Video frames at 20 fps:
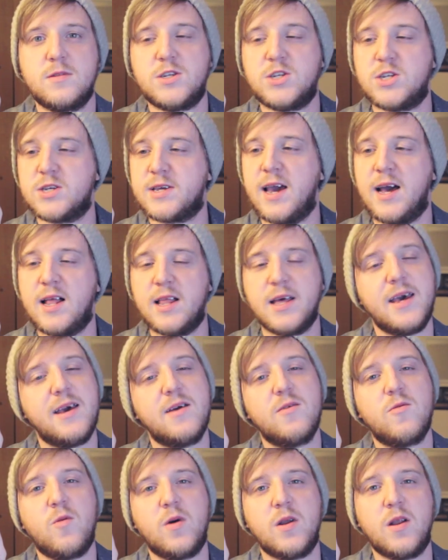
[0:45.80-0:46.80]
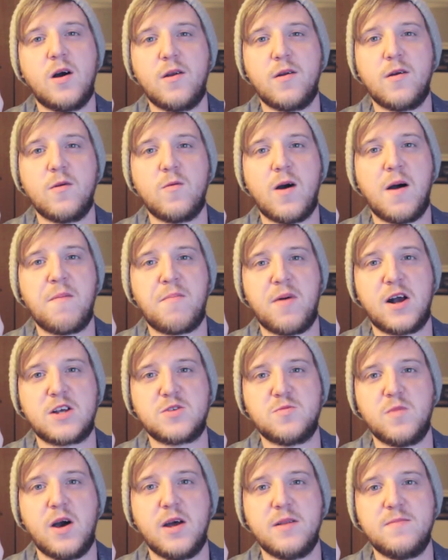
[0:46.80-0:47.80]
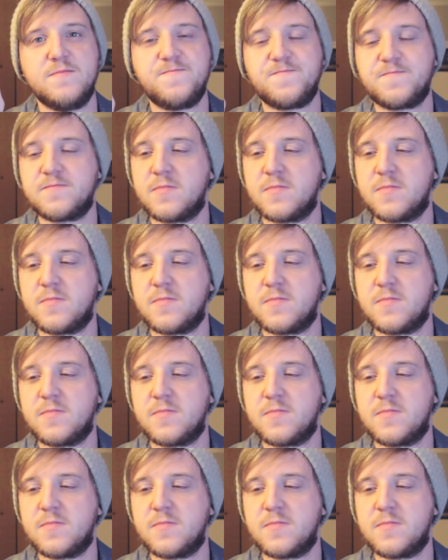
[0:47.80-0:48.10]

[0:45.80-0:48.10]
the Sigelei 100 watt box mod.